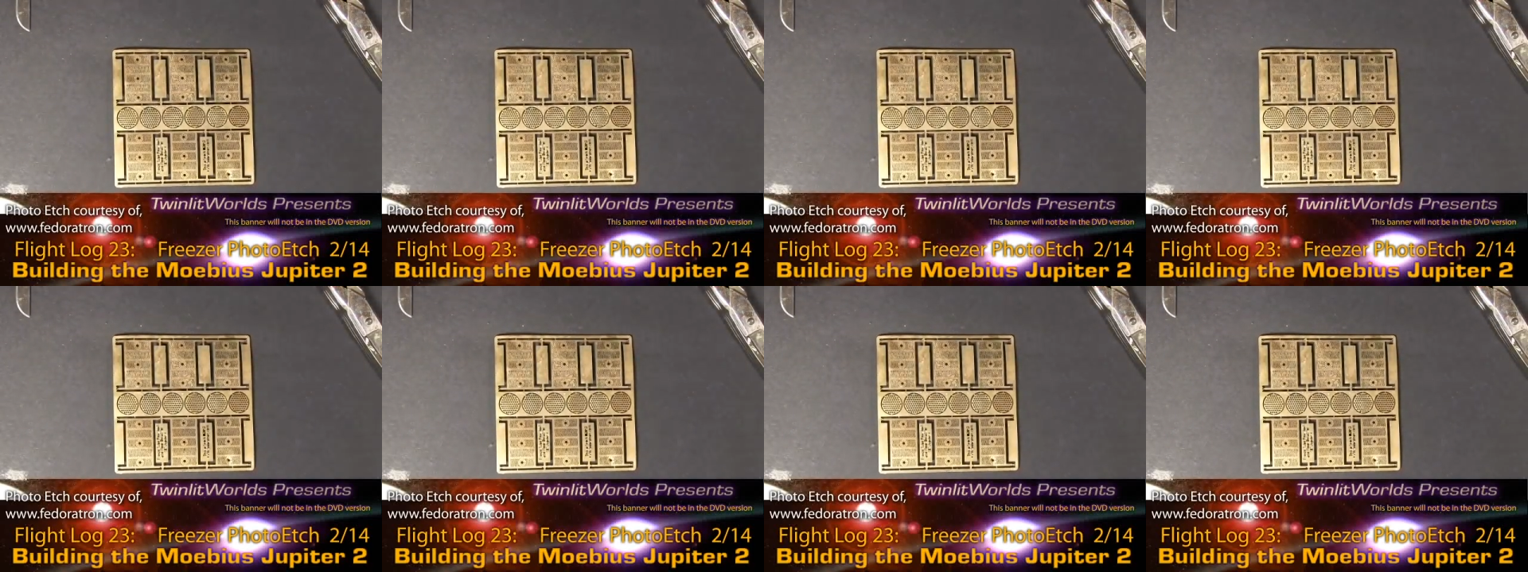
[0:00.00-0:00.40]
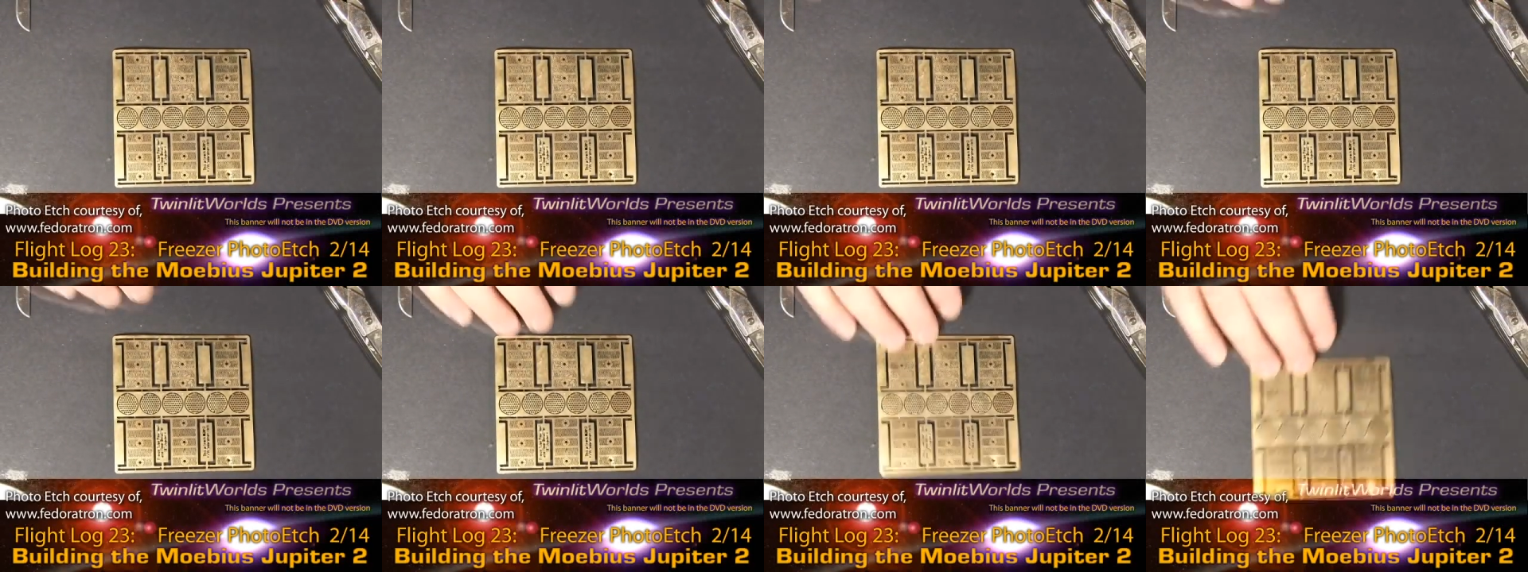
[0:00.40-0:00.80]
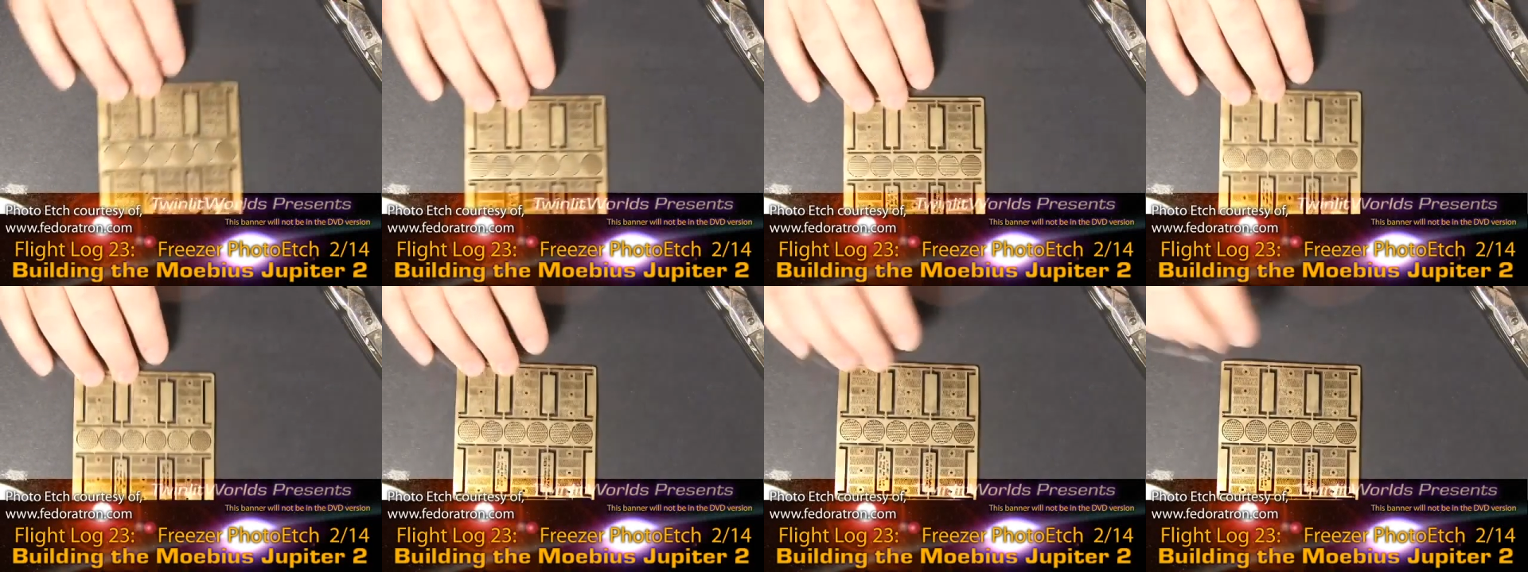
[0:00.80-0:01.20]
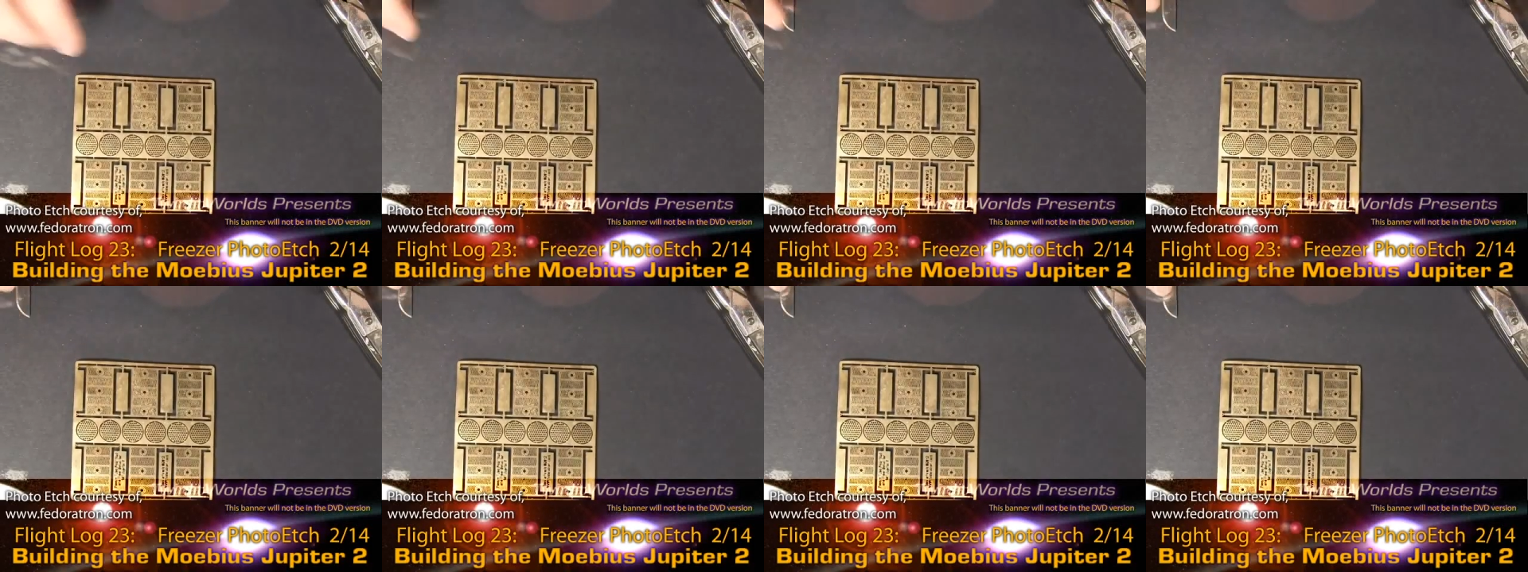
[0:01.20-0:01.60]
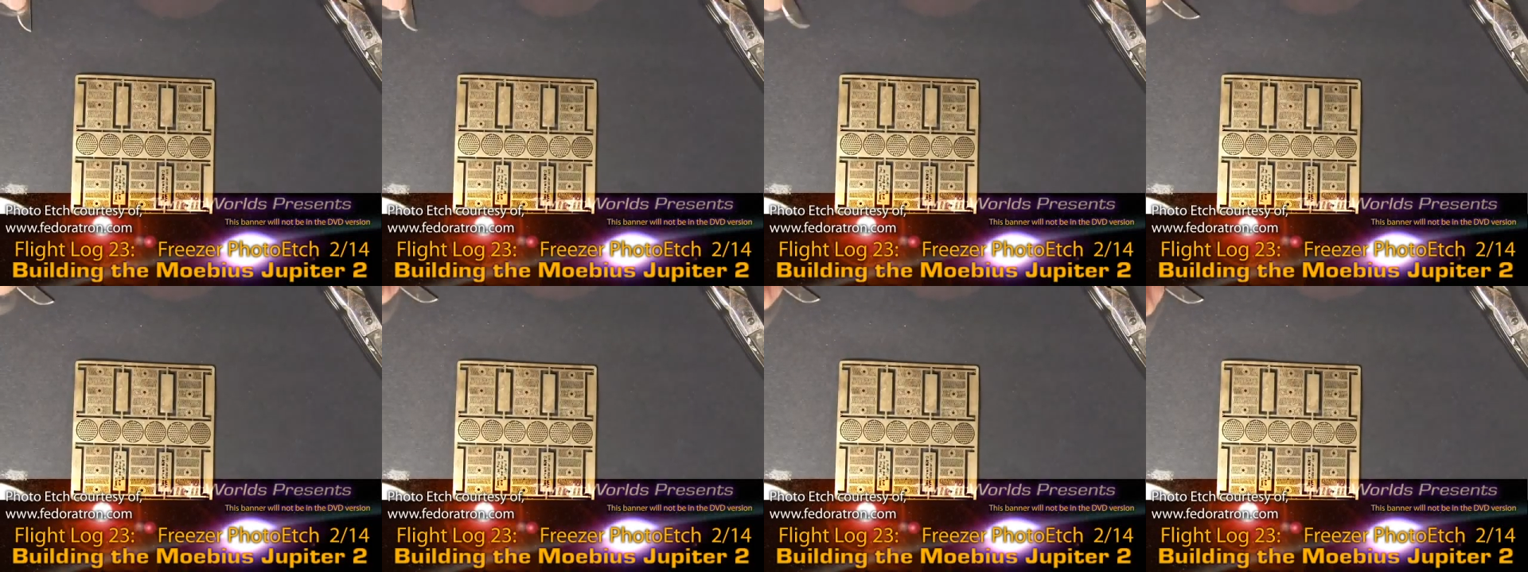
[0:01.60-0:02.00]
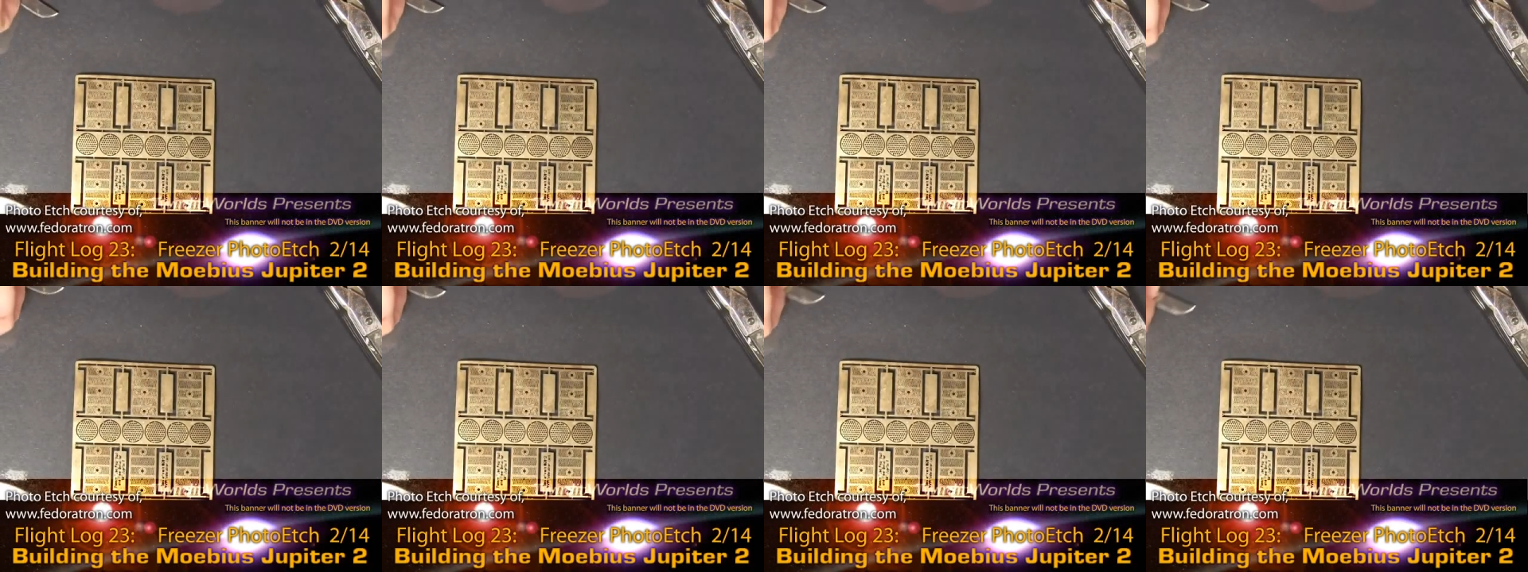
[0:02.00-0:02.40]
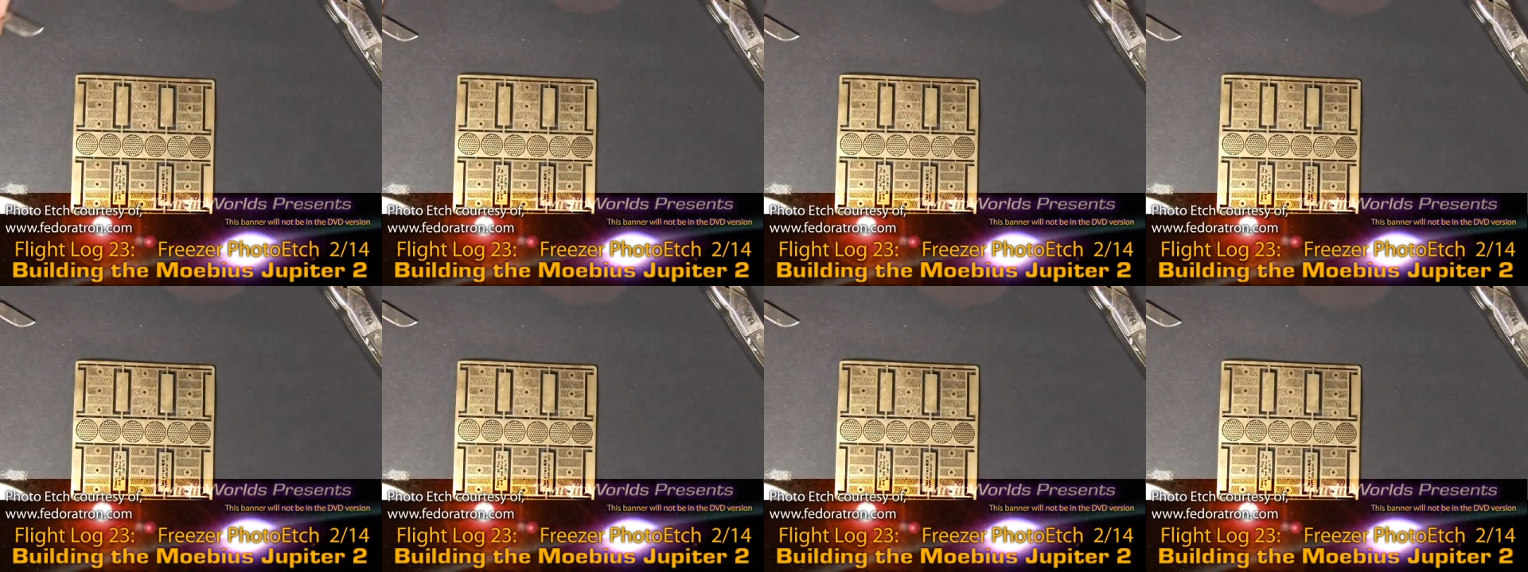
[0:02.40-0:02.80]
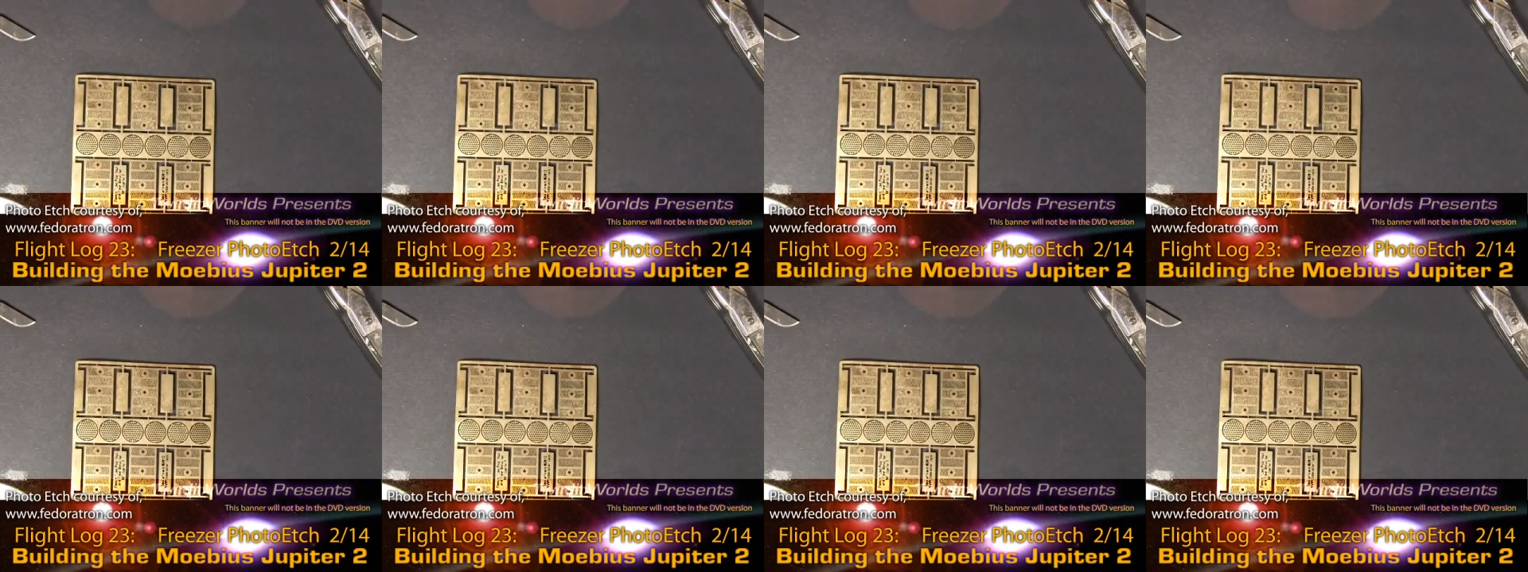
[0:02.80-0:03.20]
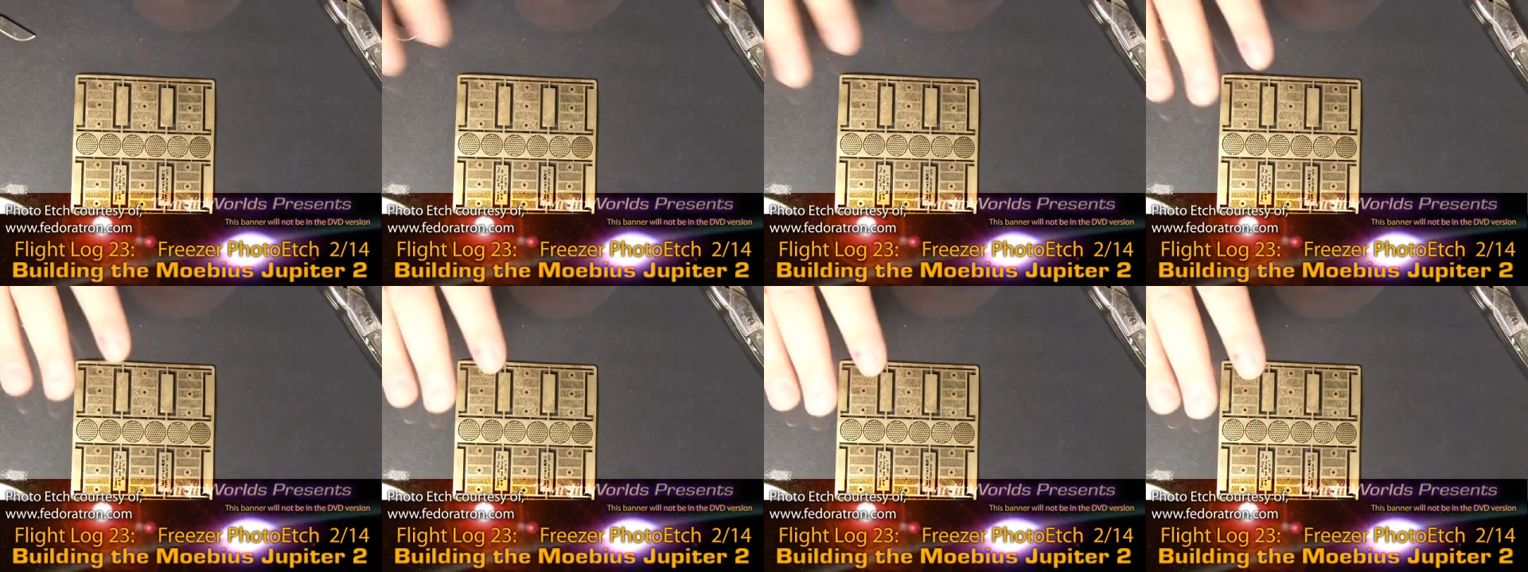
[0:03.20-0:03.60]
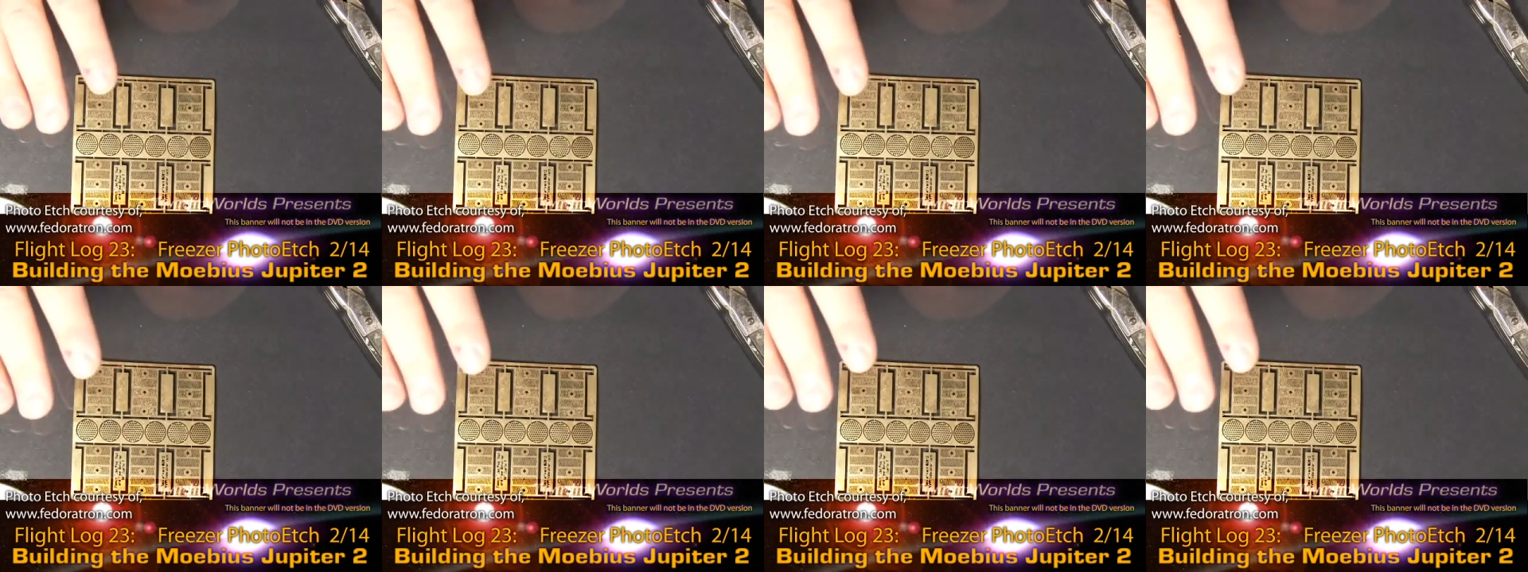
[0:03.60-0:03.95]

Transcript: [unreadable: no face in view]